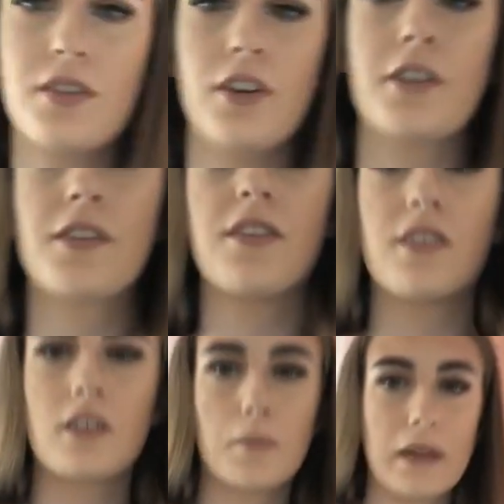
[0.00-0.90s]
So there's
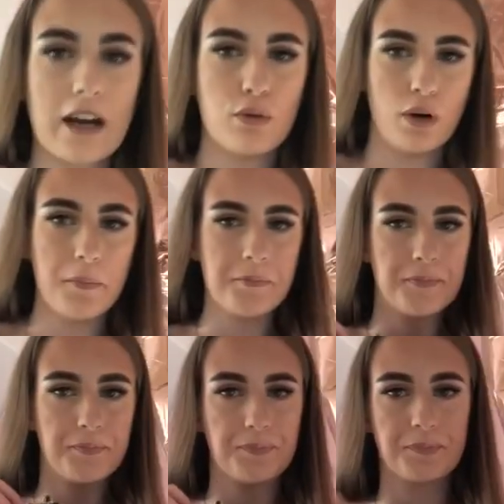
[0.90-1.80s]
the black one,
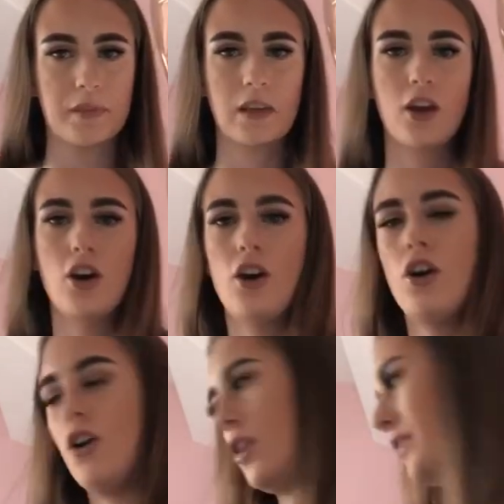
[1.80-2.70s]
or